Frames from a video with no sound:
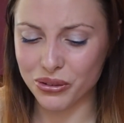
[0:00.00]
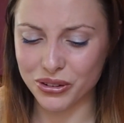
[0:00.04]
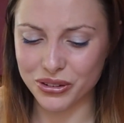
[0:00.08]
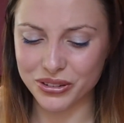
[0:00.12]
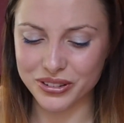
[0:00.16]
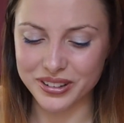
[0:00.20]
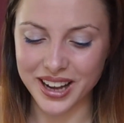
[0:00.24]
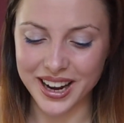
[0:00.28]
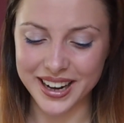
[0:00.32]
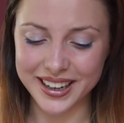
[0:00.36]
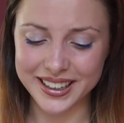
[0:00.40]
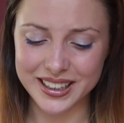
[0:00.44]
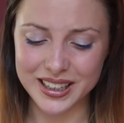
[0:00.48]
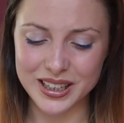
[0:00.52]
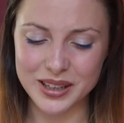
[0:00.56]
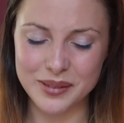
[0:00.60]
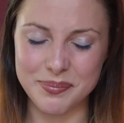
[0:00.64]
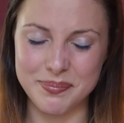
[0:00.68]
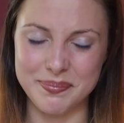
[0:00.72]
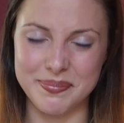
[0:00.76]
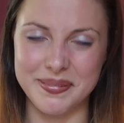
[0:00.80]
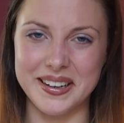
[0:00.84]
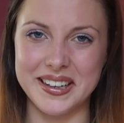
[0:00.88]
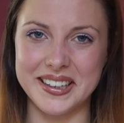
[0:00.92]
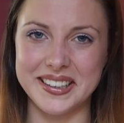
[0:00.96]
you'll like
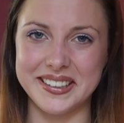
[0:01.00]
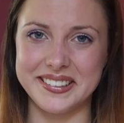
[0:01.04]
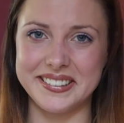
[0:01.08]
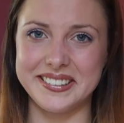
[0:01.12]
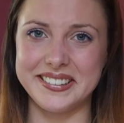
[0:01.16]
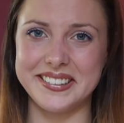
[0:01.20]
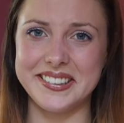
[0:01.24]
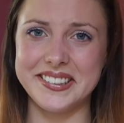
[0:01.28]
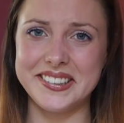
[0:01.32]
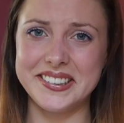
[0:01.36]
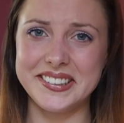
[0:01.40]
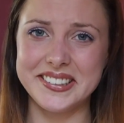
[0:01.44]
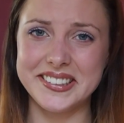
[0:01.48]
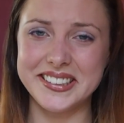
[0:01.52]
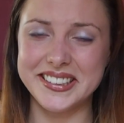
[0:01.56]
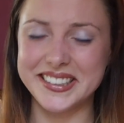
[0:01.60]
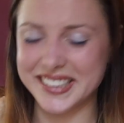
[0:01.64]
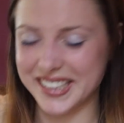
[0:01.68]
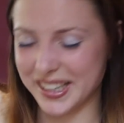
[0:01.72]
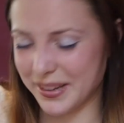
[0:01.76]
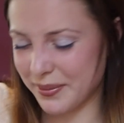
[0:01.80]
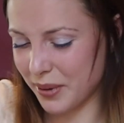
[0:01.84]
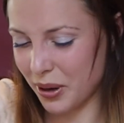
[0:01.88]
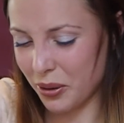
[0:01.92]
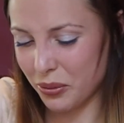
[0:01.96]
it, but oh, it's
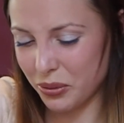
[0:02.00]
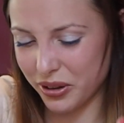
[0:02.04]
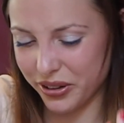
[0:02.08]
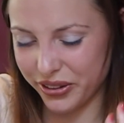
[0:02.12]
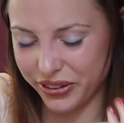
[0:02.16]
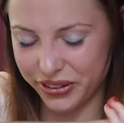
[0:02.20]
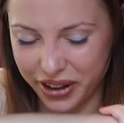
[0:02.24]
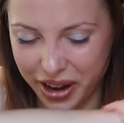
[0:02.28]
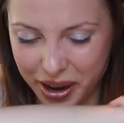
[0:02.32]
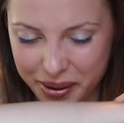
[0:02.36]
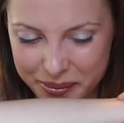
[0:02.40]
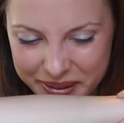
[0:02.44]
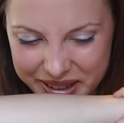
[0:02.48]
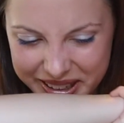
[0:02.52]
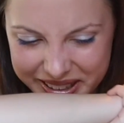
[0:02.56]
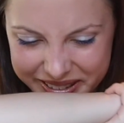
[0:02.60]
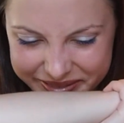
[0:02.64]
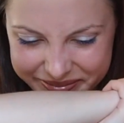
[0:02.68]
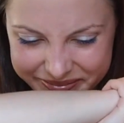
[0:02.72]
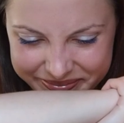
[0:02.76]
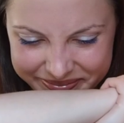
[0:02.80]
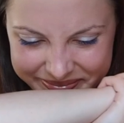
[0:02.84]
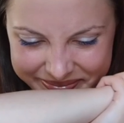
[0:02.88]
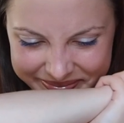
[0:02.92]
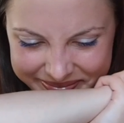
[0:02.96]
like my worst nightmare.